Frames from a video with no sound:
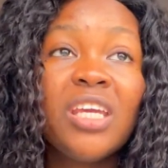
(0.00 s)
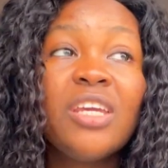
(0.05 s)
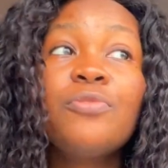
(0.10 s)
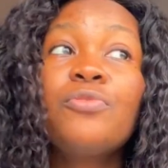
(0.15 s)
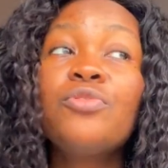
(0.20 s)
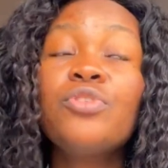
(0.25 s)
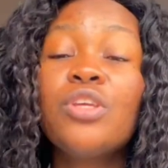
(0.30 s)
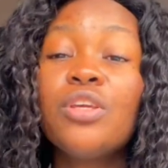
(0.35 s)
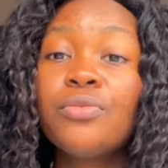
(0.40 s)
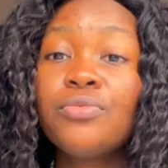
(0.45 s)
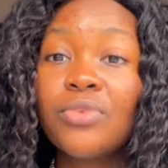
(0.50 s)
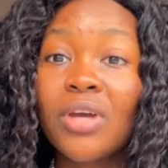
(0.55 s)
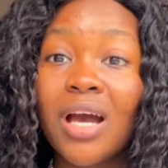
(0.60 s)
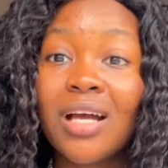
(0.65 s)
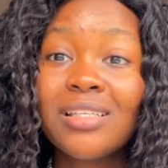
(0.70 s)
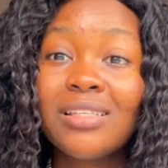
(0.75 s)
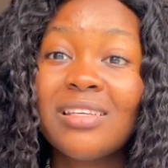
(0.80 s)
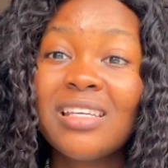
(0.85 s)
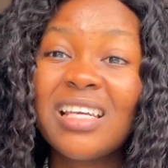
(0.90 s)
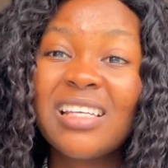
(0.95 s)
Even if you
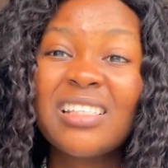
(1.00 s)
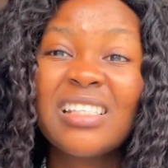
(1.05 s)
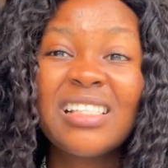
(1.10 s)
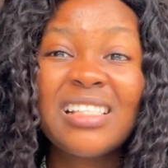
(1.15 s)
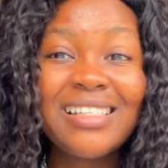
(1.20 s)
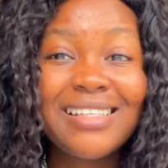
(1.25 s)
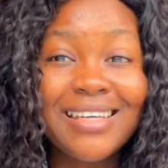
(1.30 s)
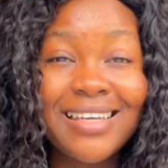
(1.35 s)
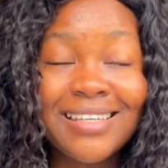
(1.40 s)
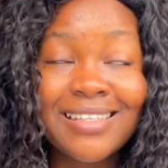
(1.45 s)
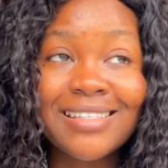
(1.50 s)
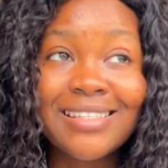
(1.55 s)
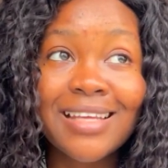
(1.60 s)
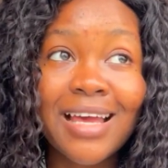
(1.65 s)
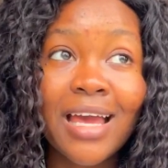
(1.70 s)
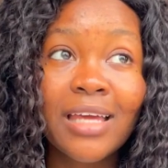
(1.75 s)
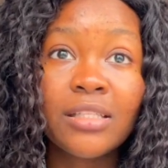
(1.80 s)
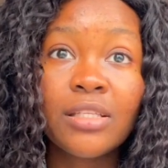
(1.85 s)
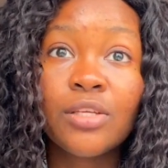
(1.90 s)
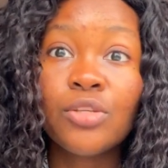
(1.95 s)
are actually
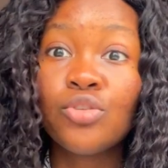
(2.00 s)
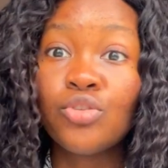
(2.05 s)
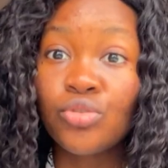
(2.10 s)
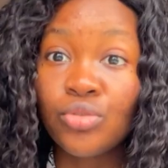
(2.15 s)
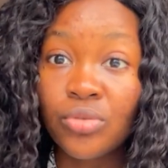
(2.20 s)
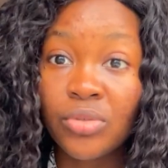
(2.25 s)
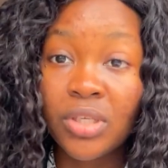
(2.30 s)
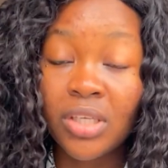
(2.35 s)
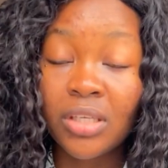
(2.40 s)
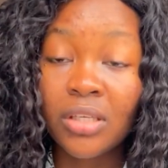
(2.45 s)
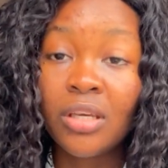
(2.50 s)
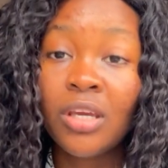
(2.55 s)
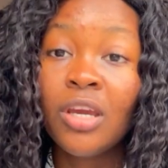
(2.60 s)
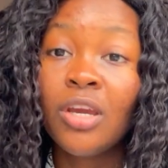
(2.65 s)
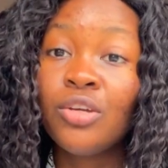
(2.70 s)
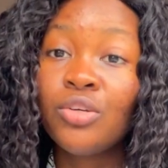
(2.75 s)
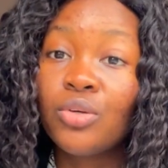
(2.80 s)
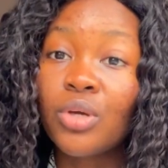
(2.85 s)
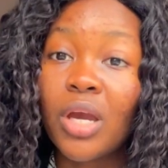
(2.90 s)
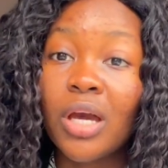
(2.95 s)
inside the UK,
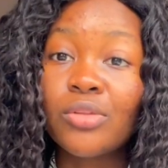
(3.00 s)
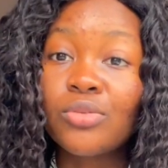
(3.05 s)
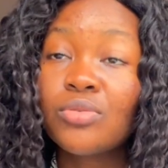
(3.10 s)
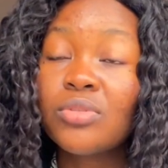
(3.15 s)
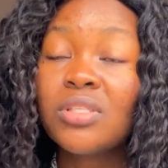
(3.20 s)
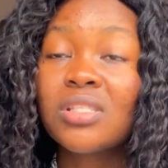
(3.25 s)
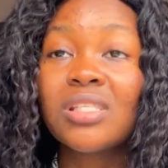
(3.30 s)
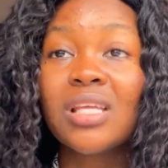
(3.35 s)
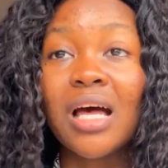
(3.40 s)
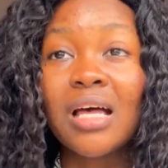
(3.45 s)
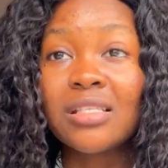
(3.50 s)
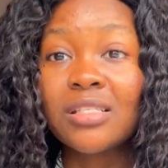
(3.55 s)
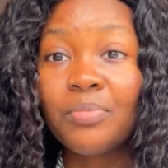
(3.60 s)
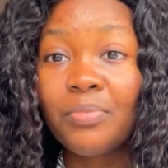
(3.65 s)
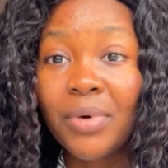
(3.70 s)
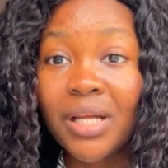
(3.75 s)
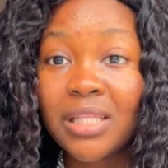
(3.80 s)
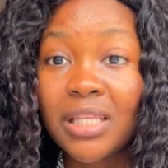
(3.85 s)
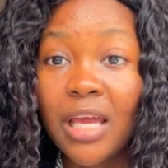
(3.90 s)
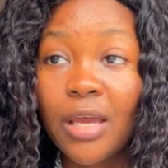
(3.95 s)
you can do this as a
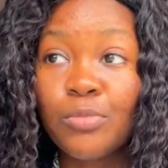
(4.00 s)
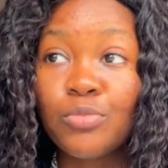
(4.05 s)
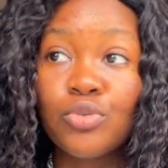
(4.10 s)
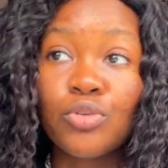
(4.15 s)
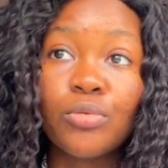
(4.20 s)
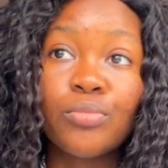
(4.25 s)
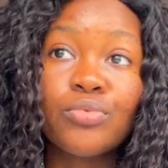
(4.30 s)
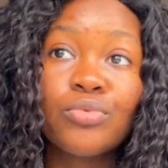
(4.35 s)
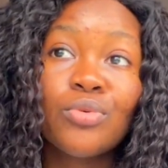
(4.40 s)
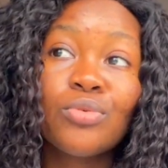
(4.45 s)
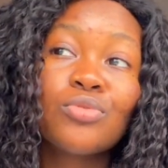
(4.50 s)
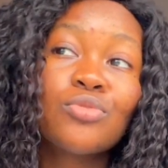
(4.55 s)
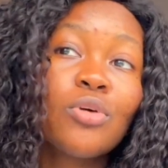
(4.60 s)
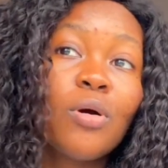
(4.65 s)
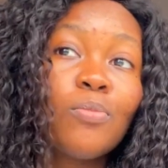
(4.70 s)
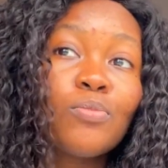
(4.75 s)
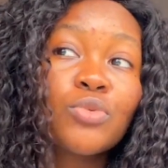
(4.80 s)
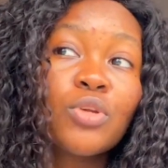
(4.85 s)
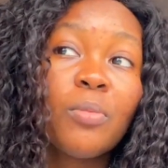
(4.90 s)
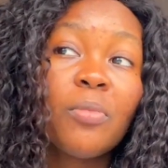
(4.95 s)
part-time job. So
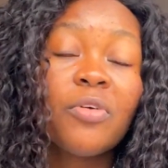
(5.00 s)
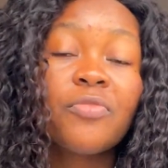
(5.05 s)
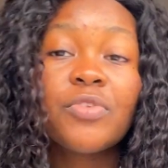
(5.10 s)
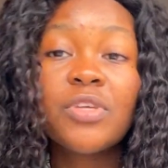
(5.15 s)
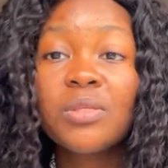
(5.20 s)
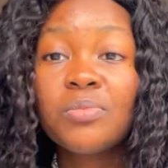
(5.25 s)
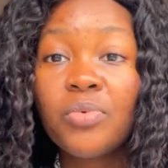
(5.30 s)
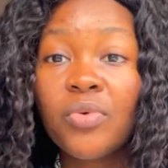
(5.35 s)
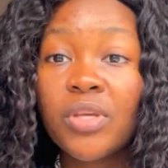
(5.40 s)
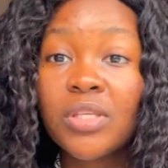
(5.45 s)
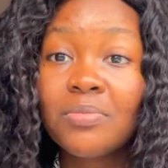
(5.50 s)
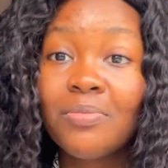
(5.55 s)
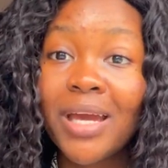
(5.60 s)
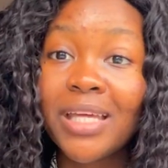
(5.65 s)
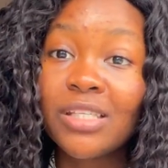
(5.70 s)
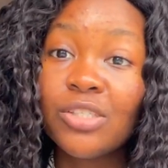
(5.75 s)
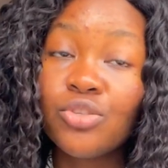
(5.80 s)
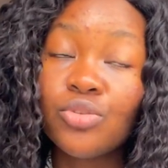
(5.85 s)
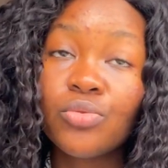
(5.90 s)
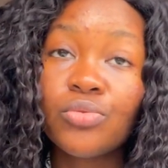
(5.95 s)
some of these parents
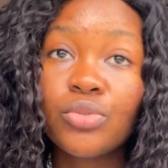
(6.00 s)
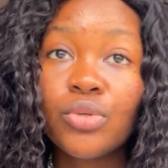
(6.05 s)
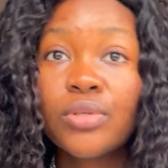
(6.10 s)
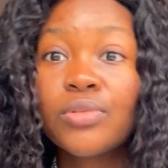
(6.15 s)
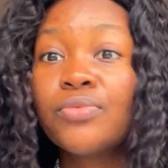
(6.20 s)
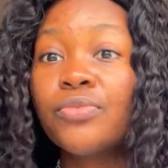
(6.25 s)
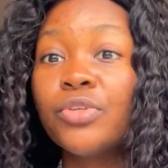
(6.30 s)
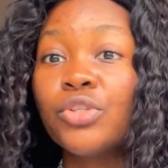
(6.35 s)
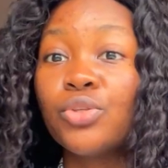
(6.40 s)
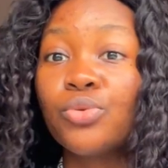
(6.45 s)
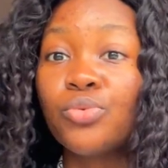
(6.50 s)
might need you just for the